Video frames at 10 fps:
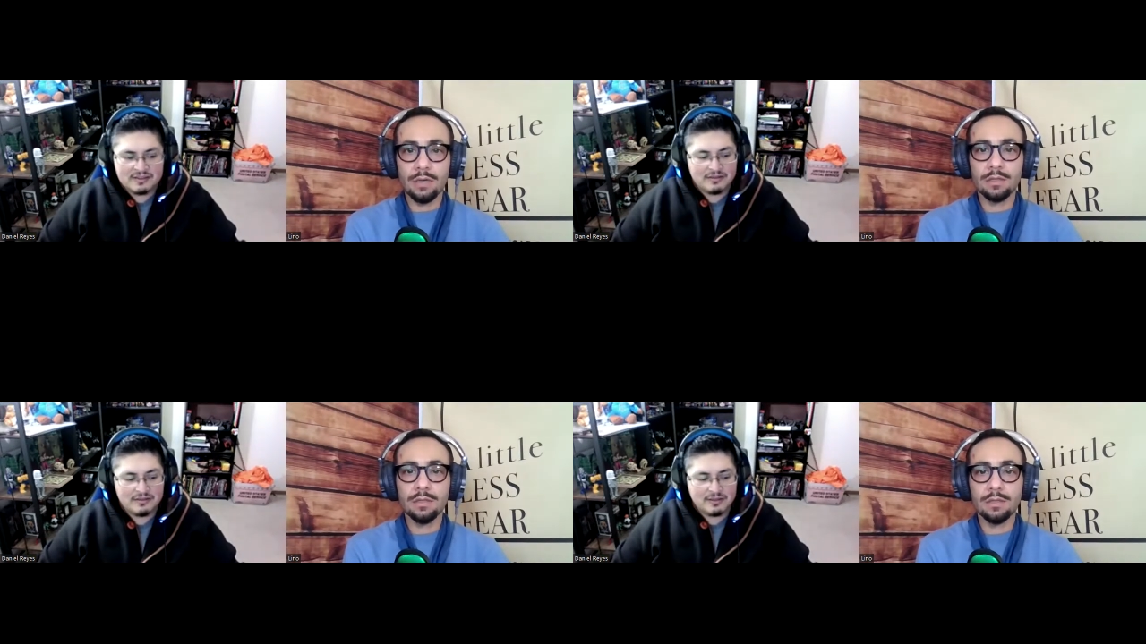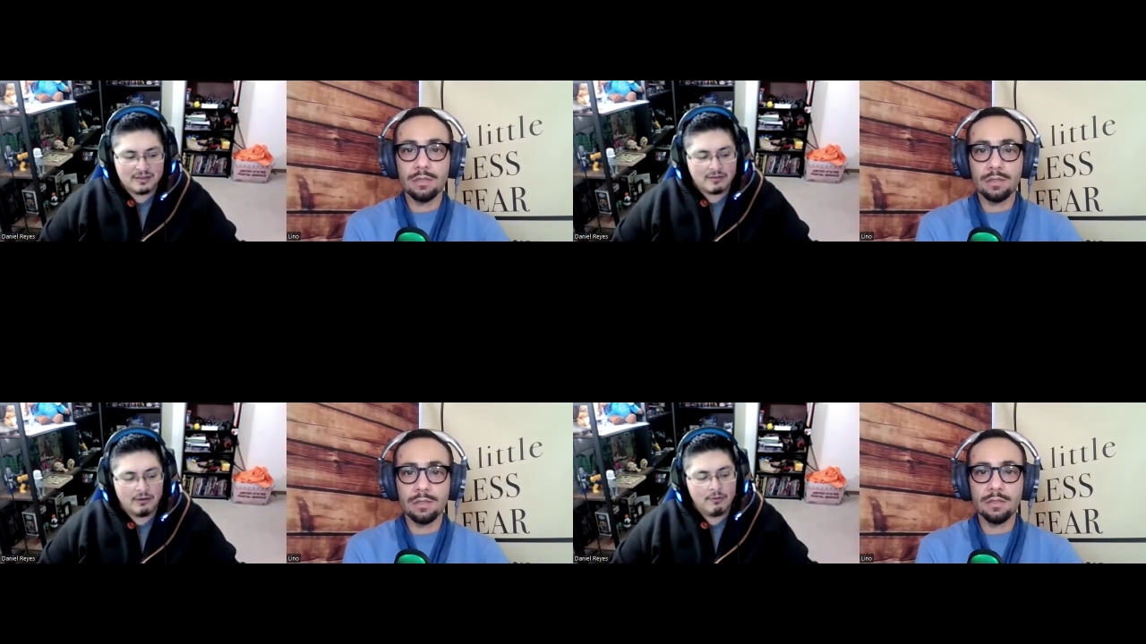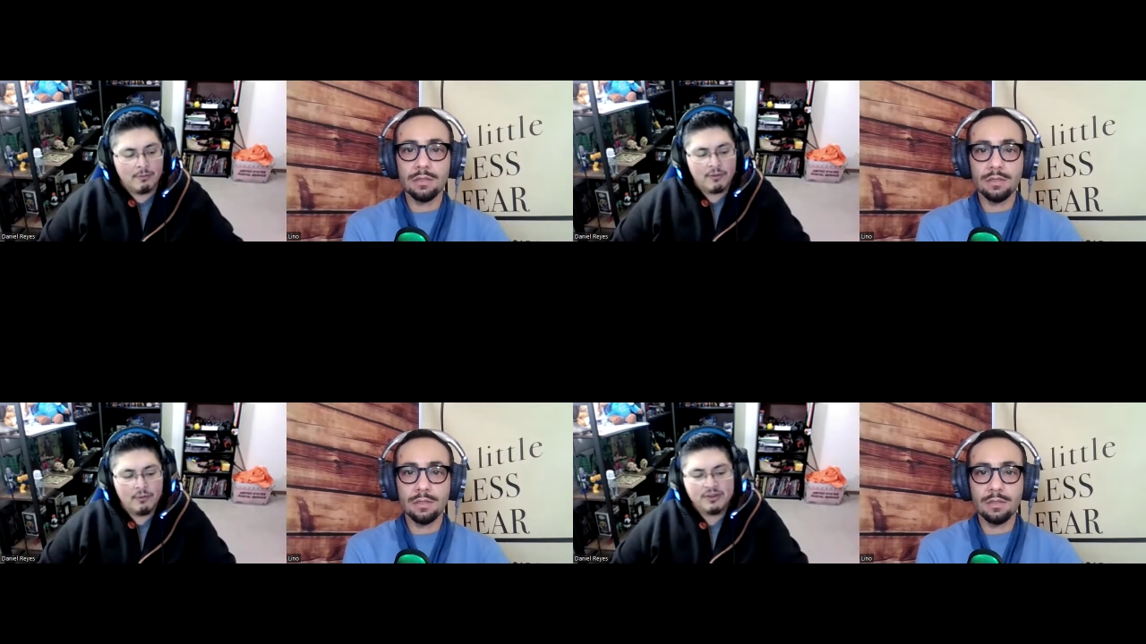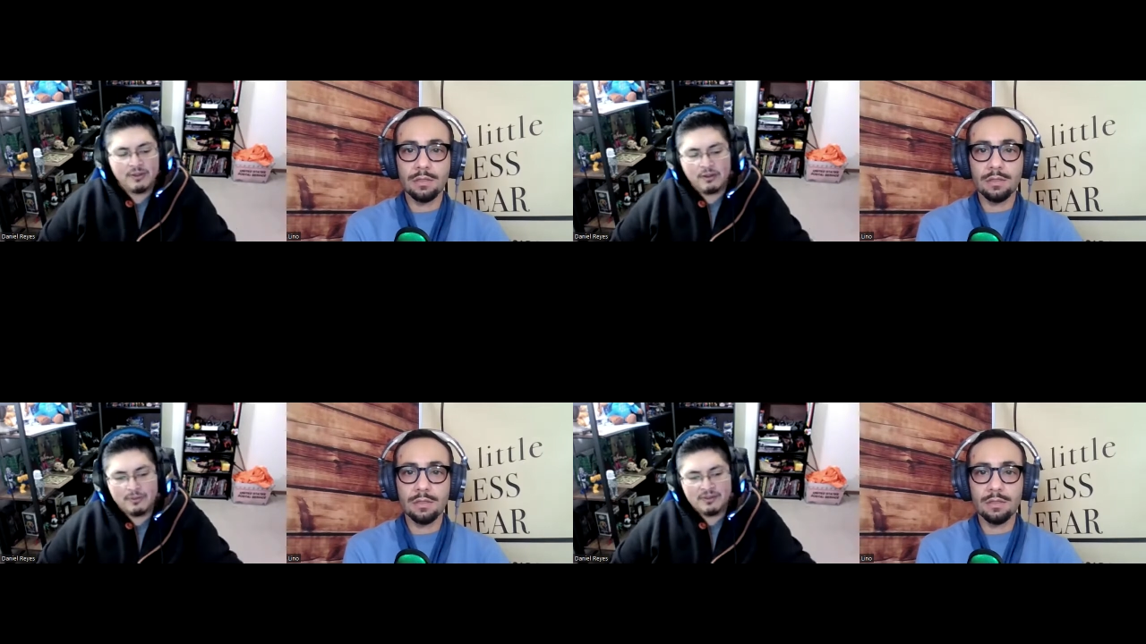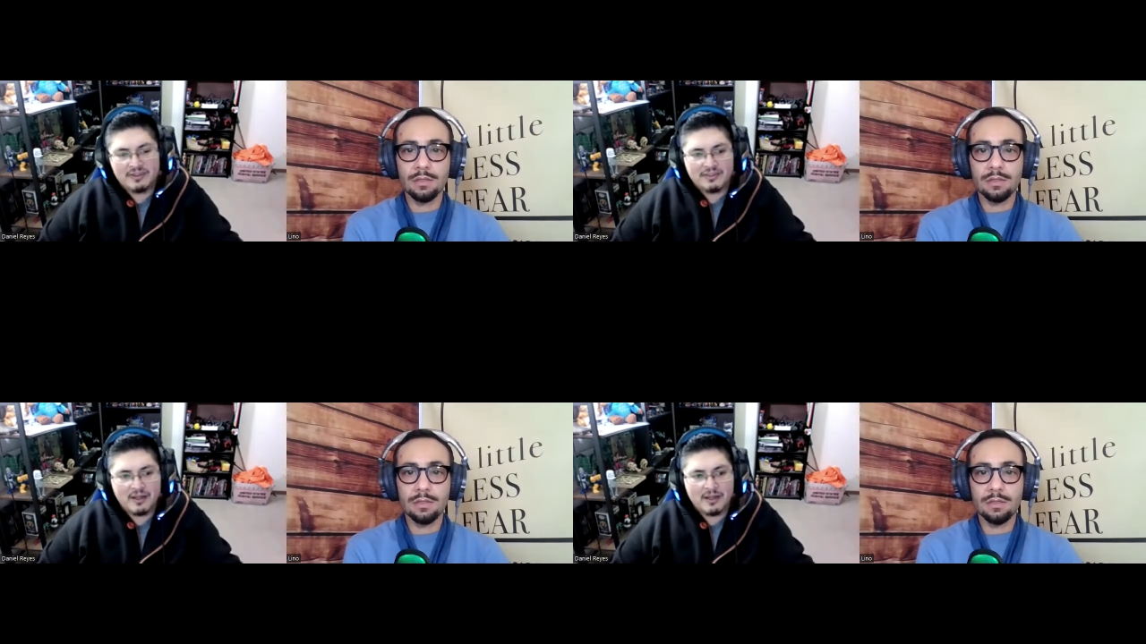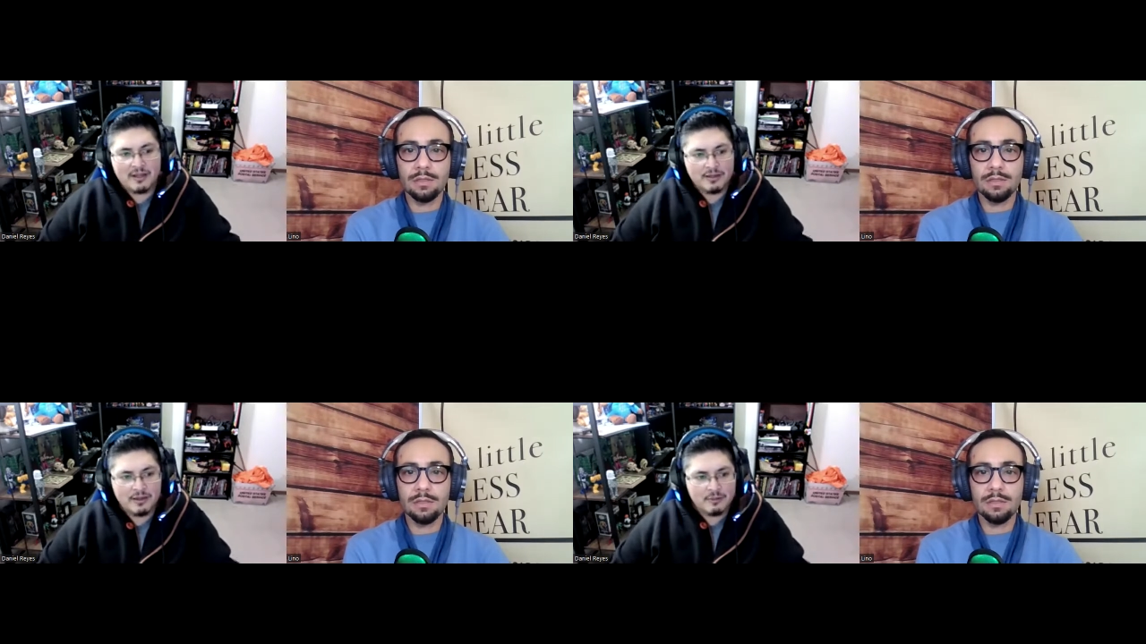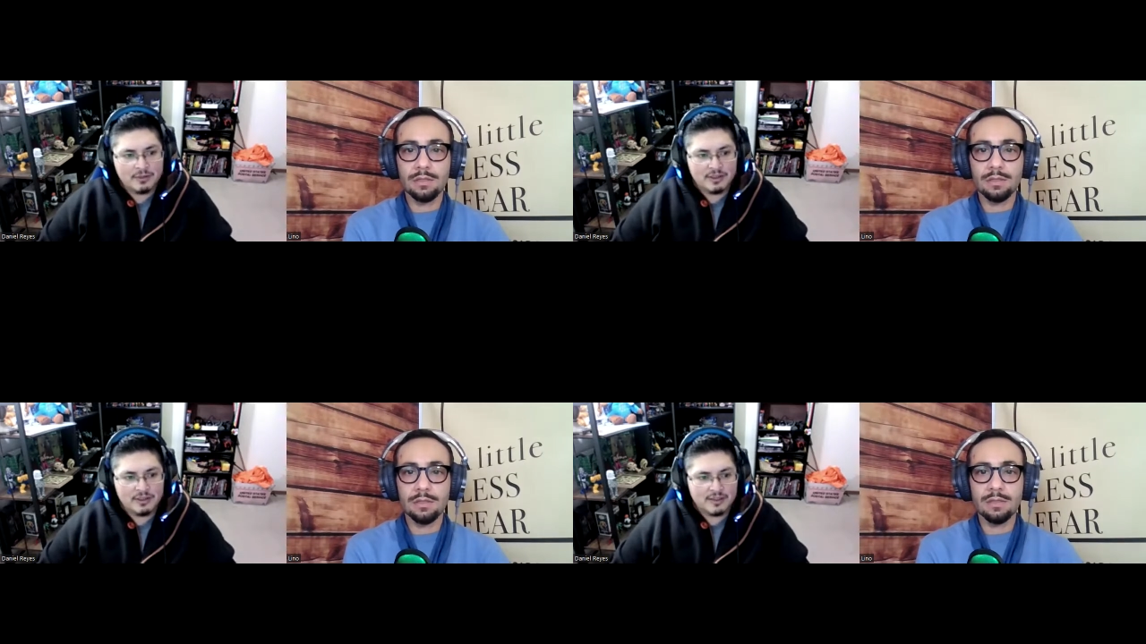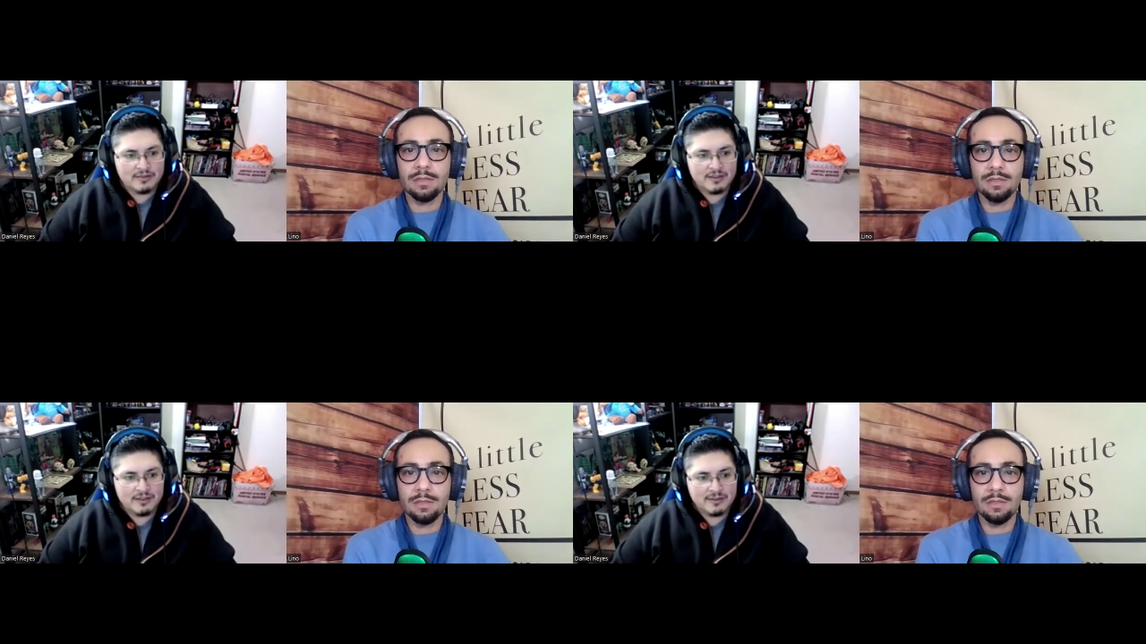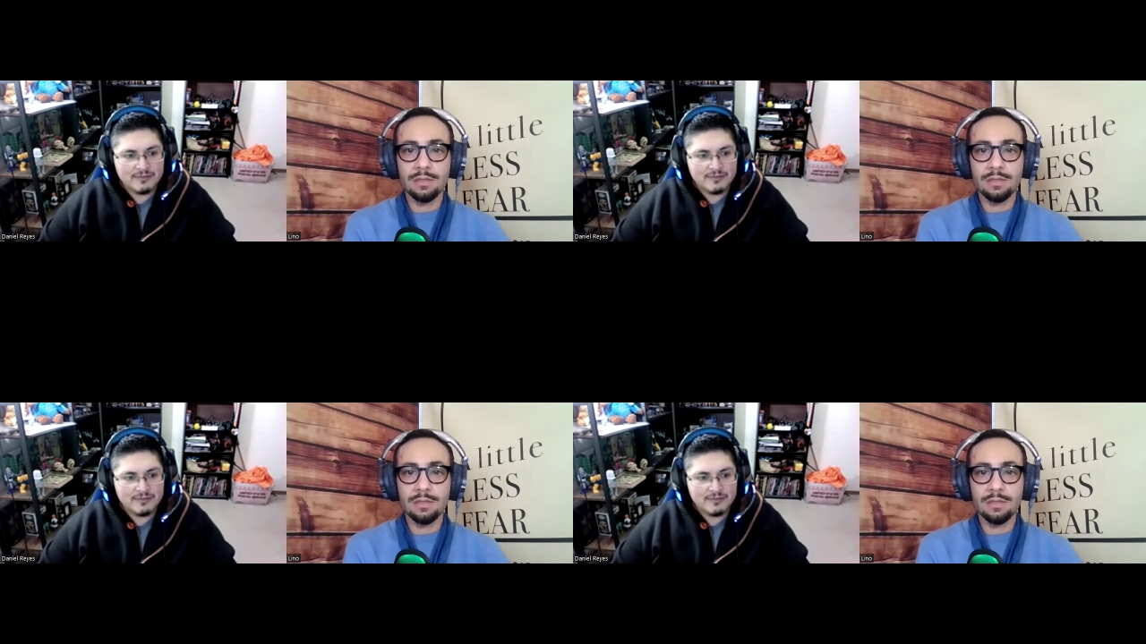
Speaker 1: still like oh my window opens at 10 i'm going to eat at 10